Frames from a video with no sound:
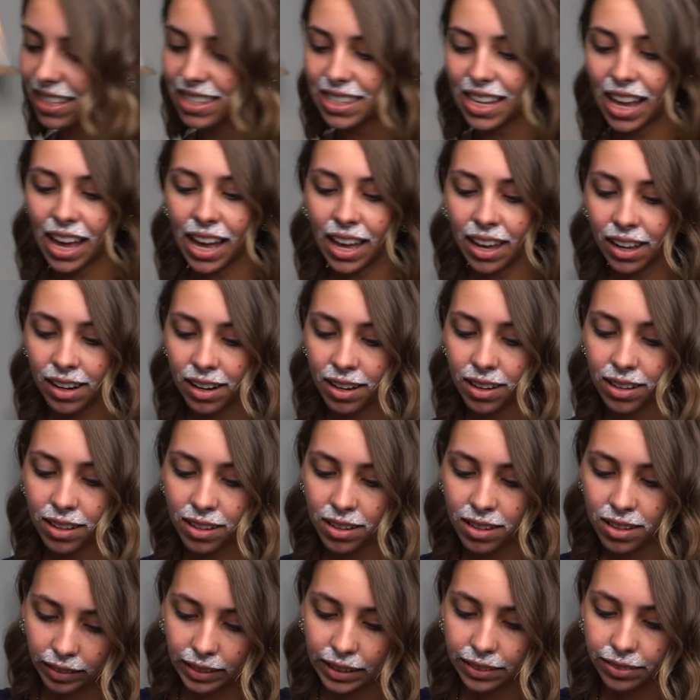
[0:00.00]
I said,
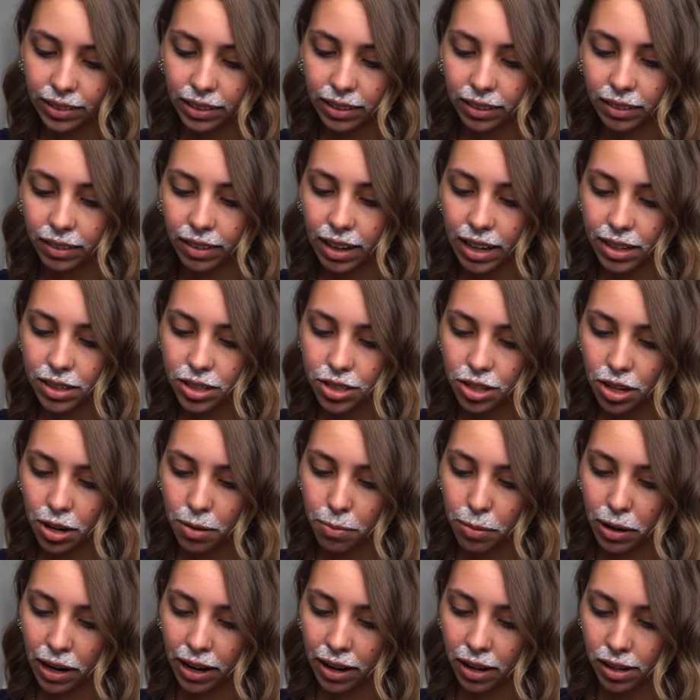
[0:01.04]
I leave a little
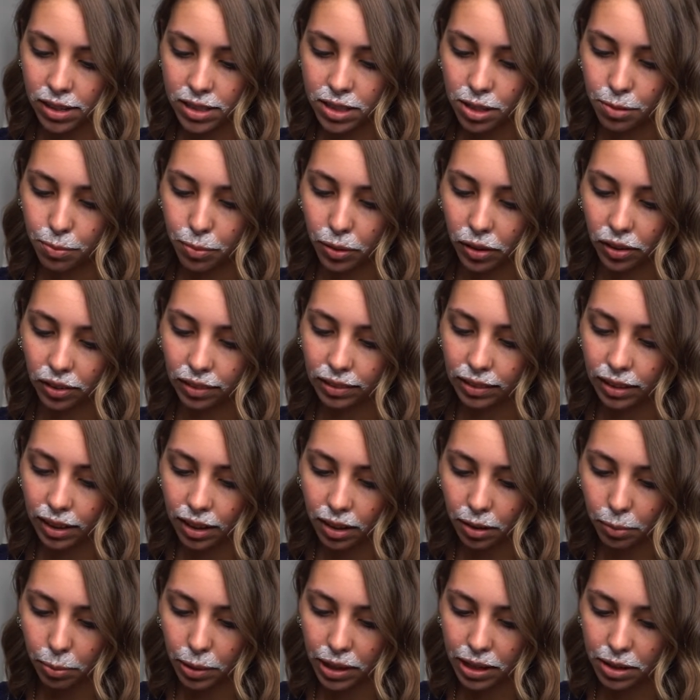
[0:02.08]
extra, but I also put a
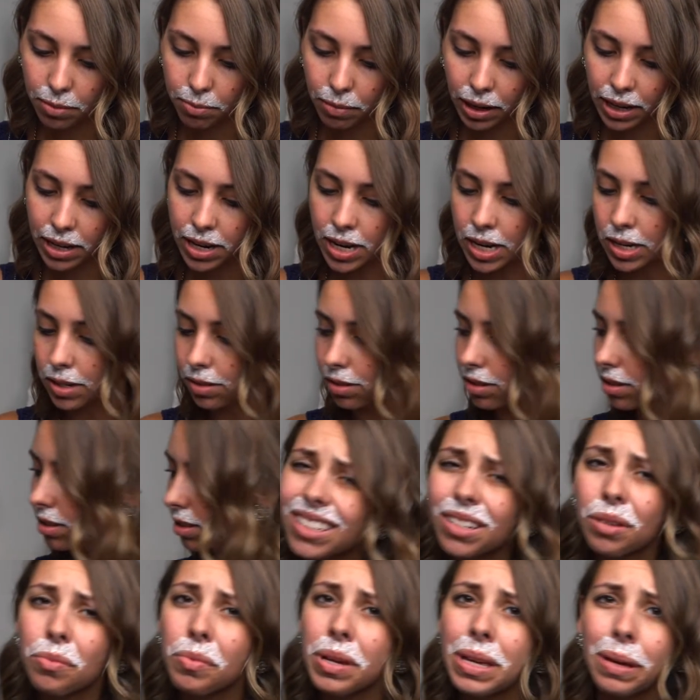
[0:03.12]
little bit in my nose,
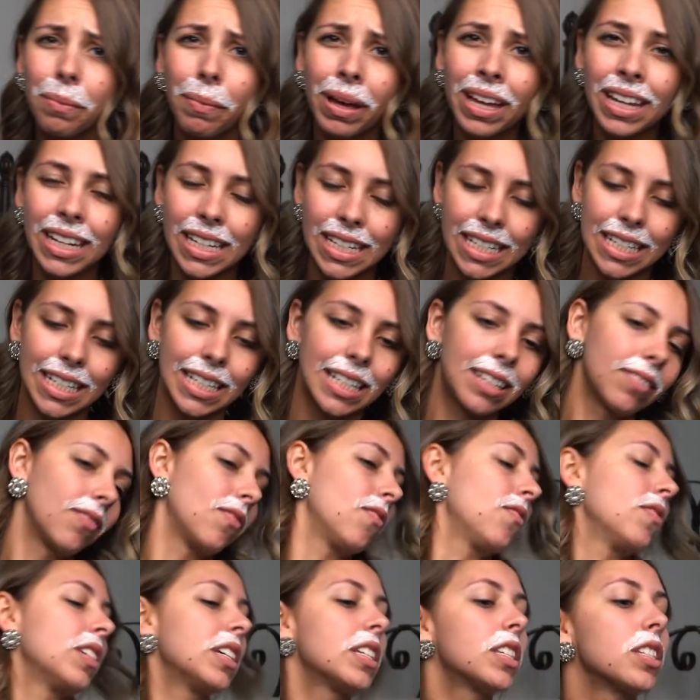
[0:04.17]
just a wee bit.
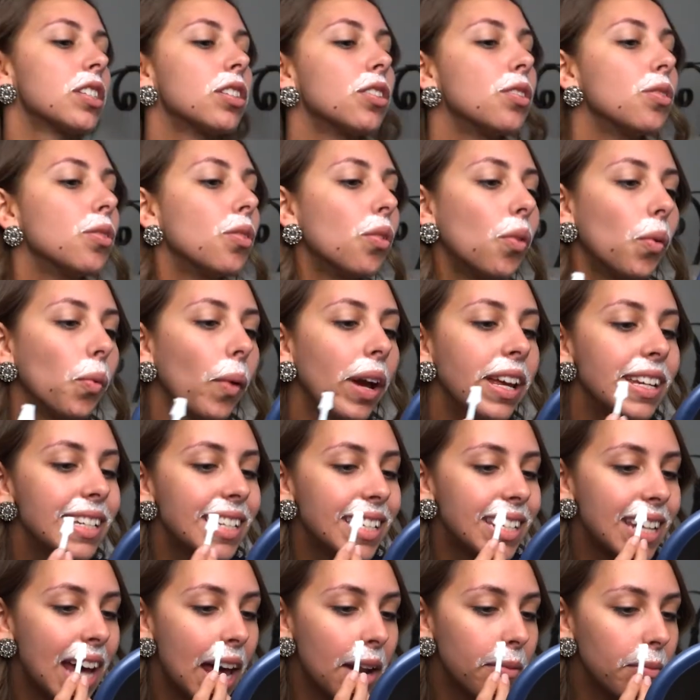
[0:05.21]
And this you
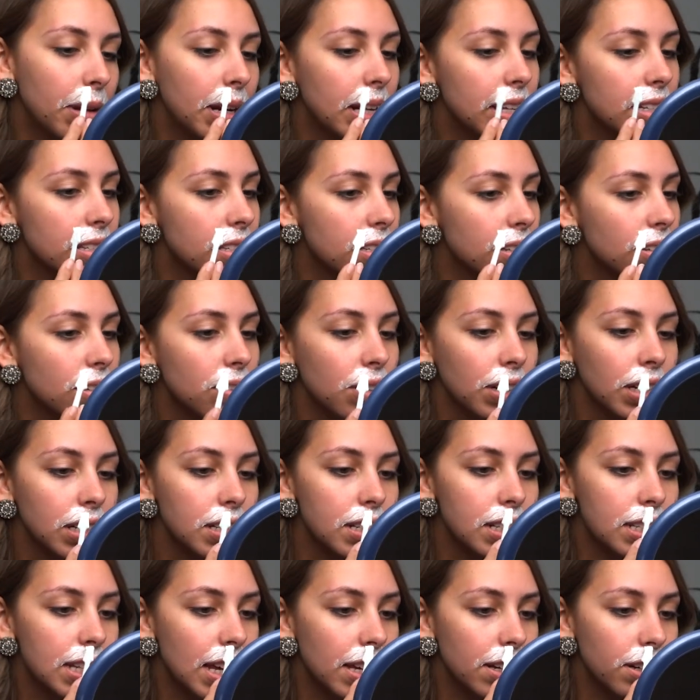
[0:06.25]
wait 10 minutes, so you need
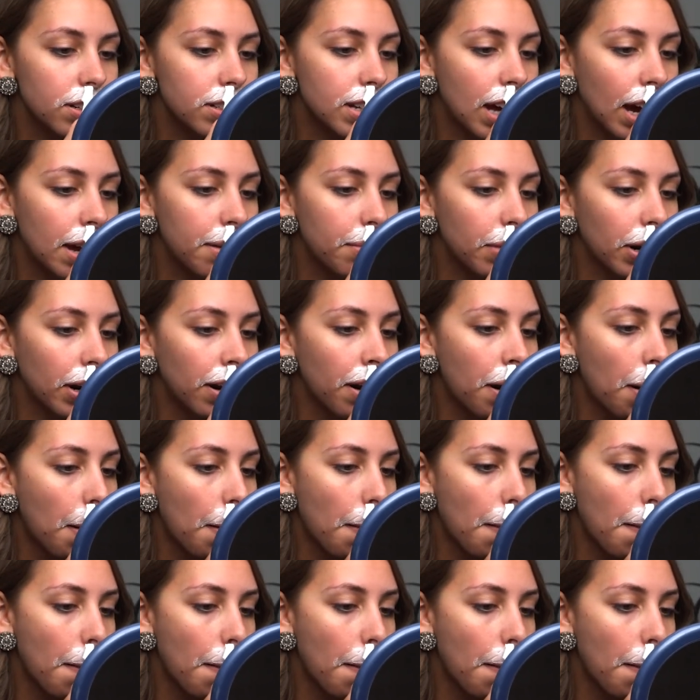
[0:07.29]
to set your timer.